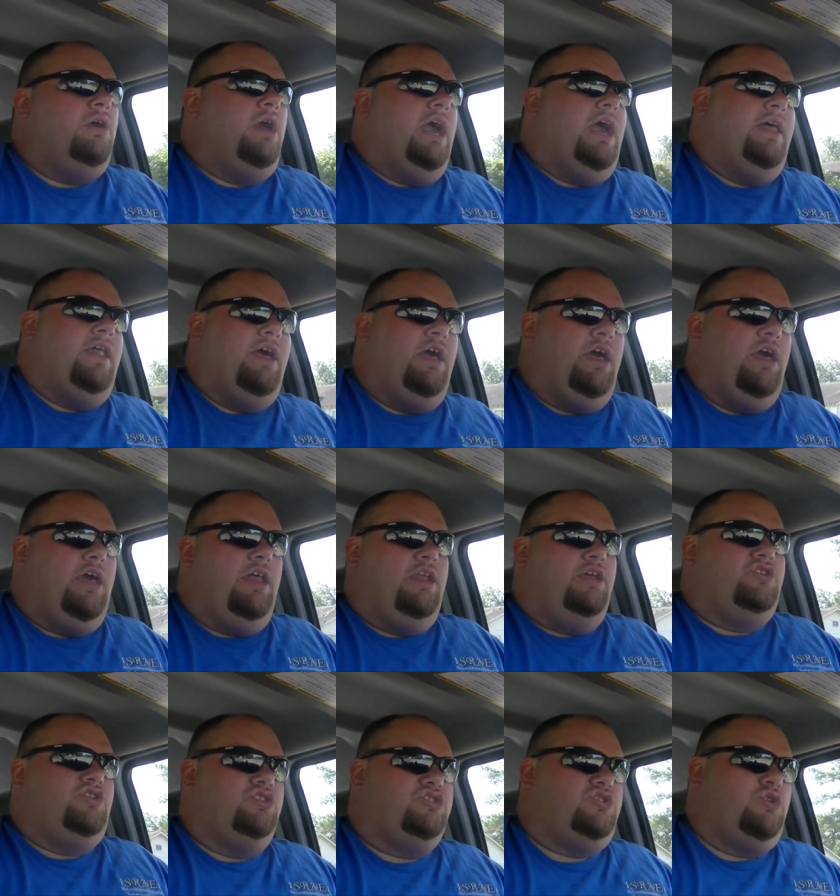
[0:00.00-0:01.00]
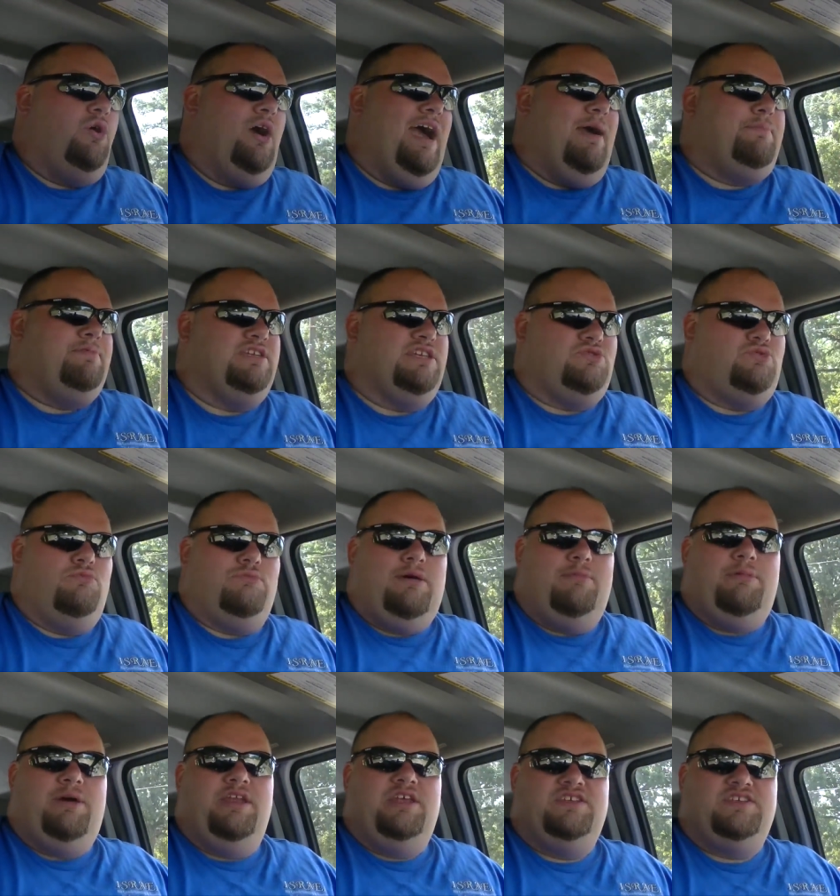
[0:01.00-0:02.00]
And it just so happens that's what my
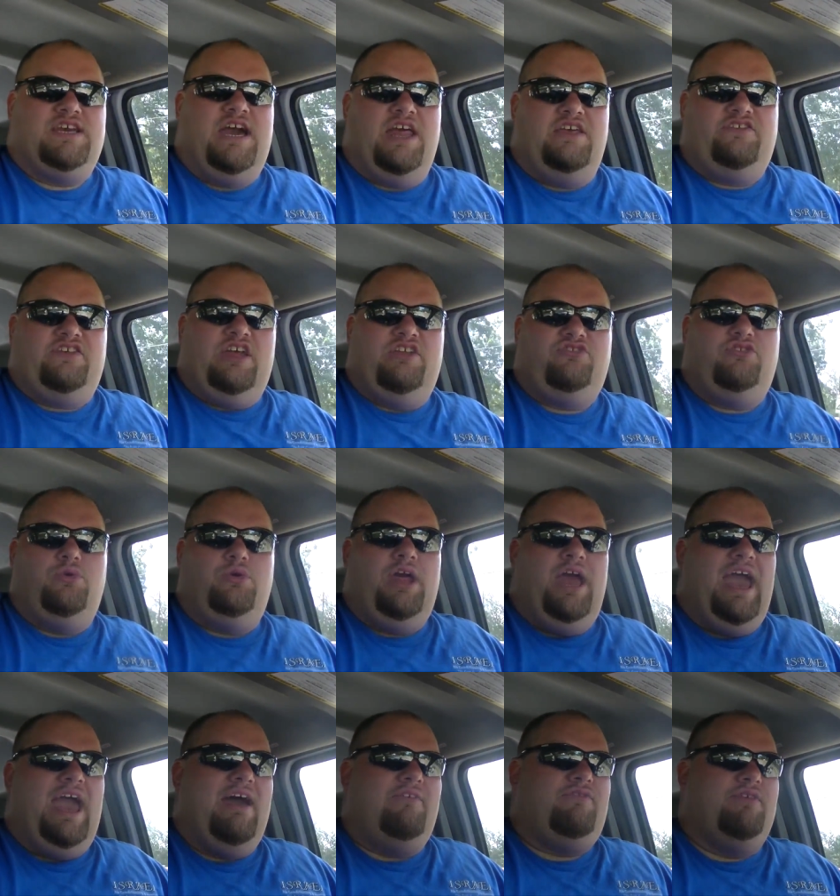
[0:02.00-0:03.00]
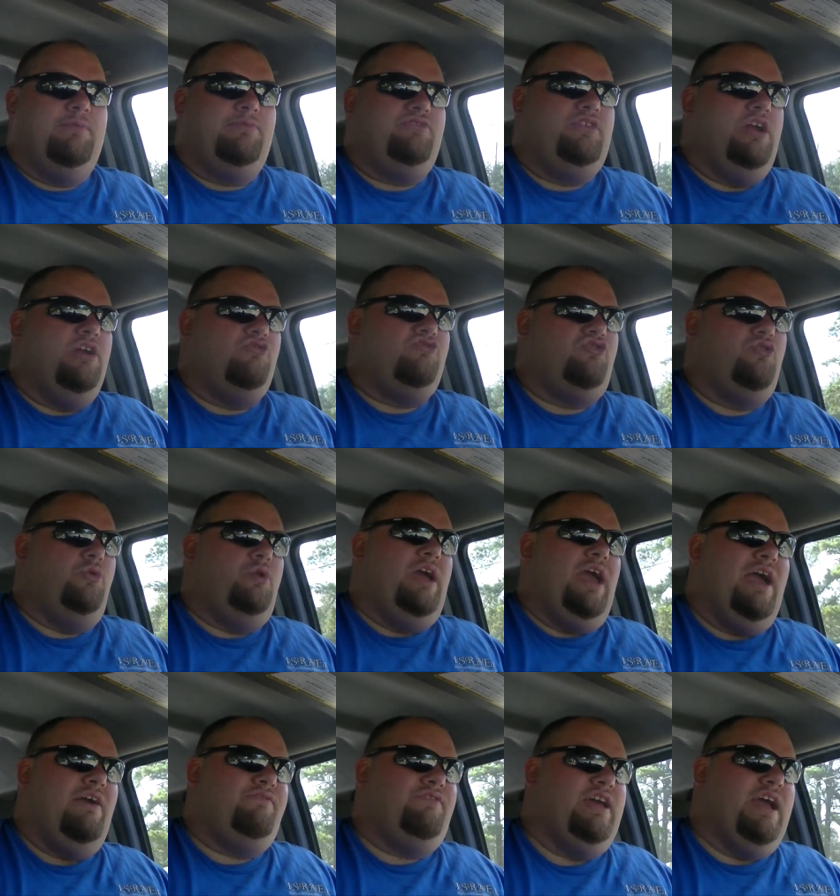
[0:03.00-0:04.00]
buddy's got. He's got two and a half upstairs, two and a
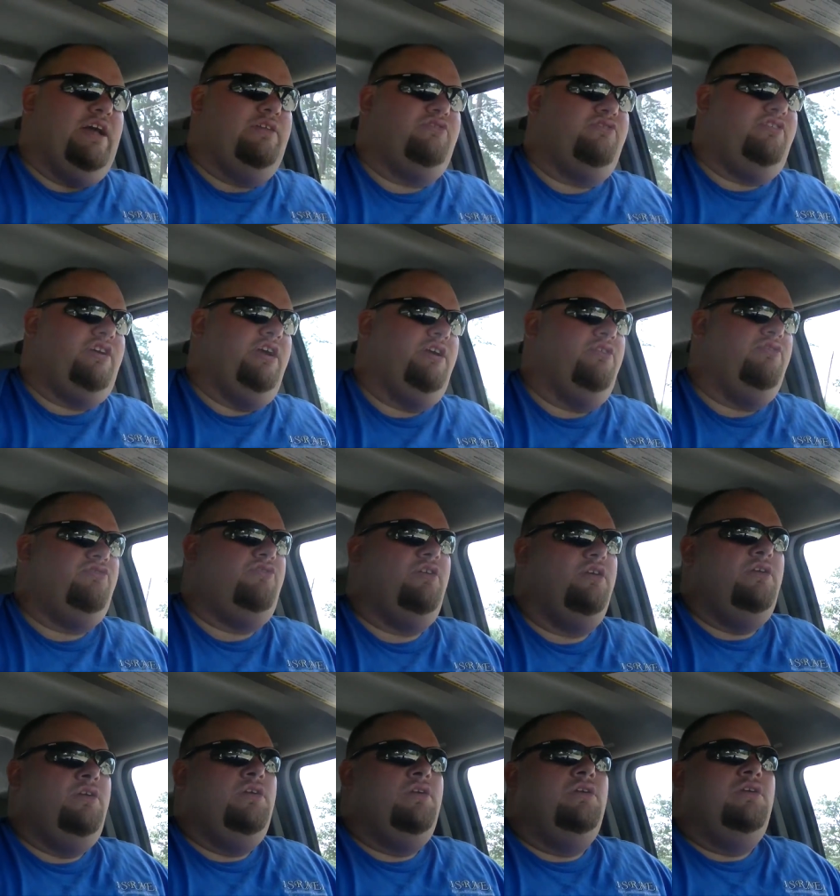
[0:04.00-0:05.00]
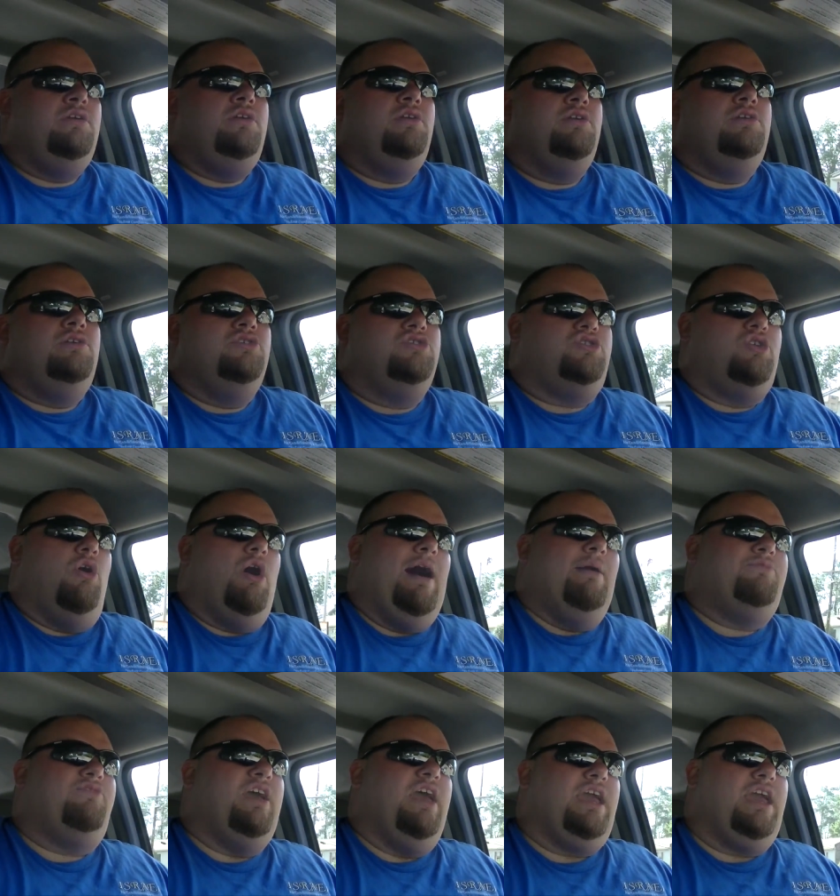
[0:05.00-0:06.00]
half downstairs. So
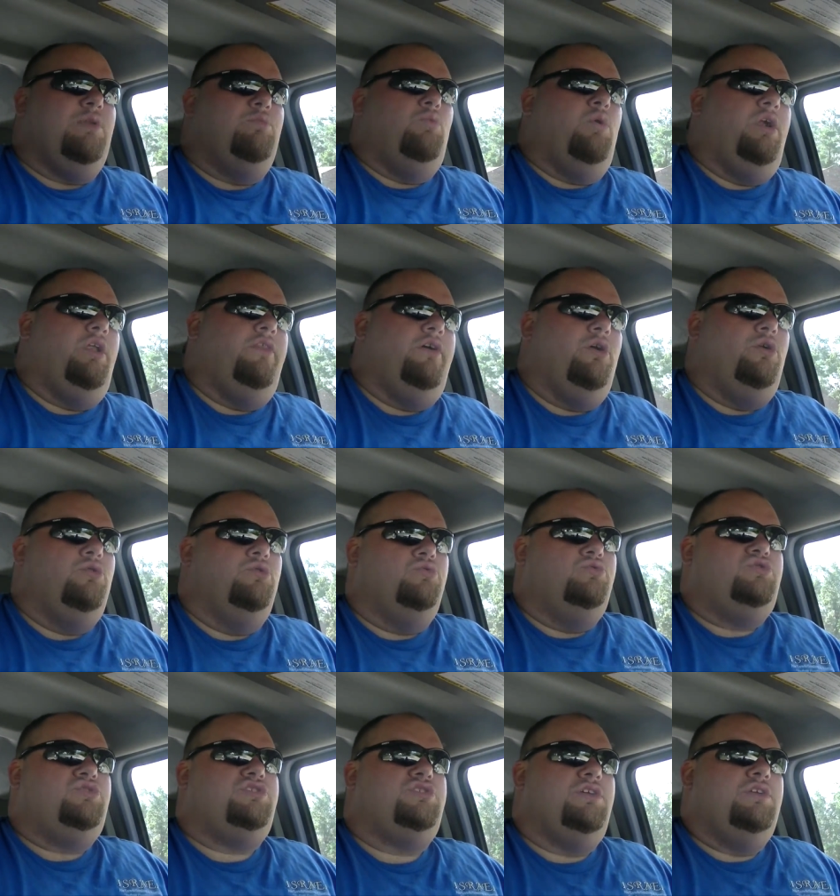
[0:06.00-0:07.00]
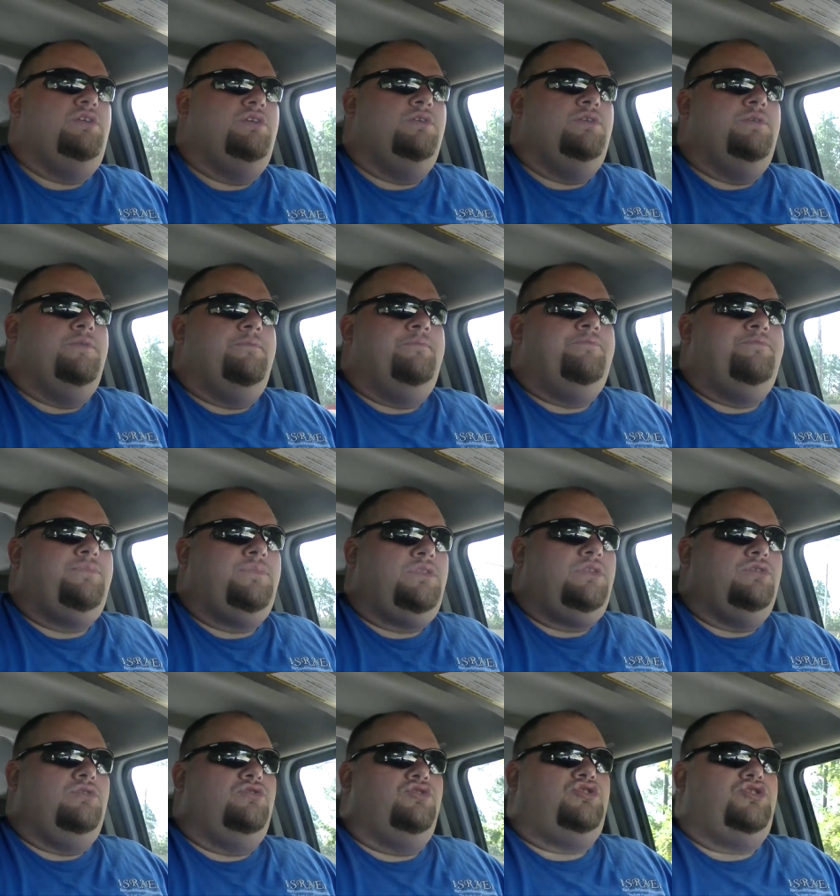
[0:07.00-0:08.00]
I'm taking one of those
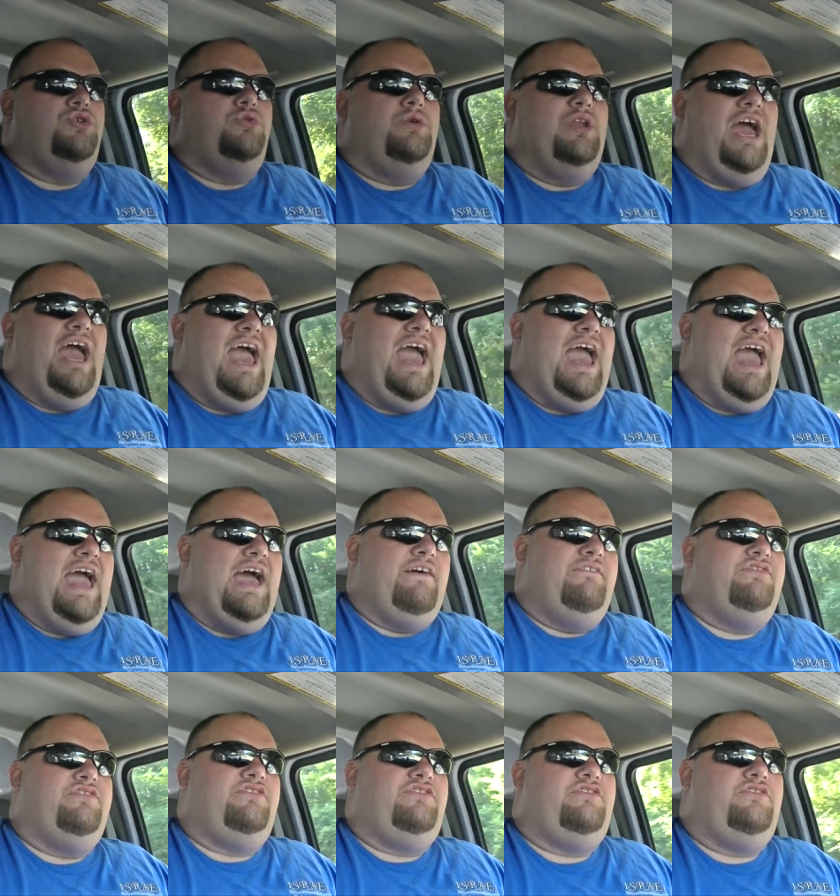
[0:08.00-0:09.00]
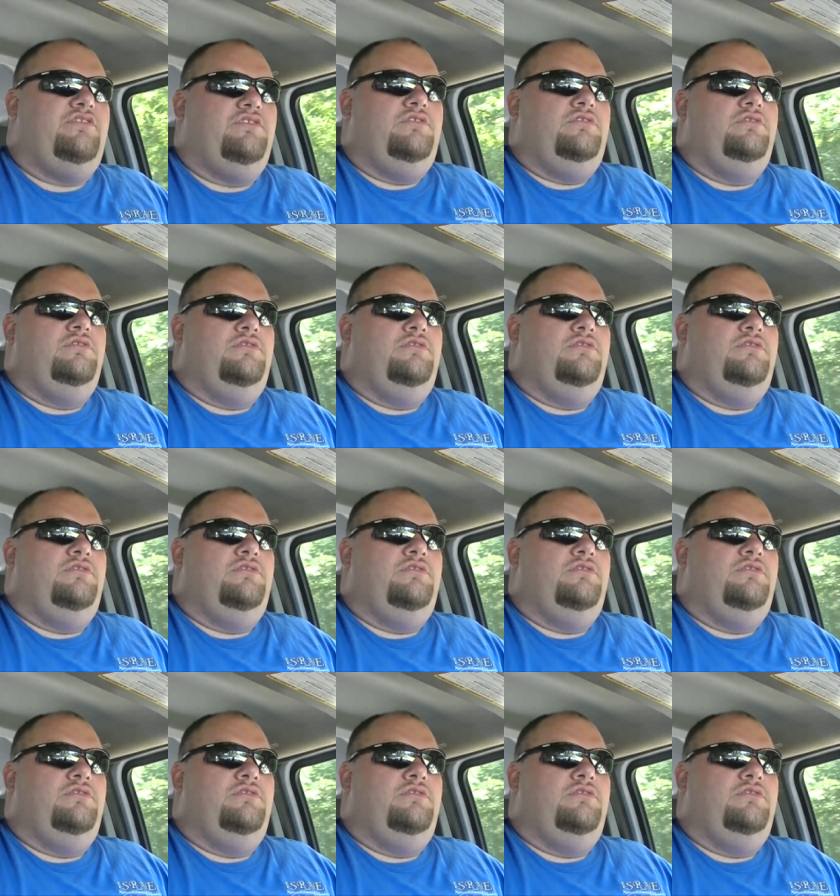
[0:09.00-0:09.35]
two and a halves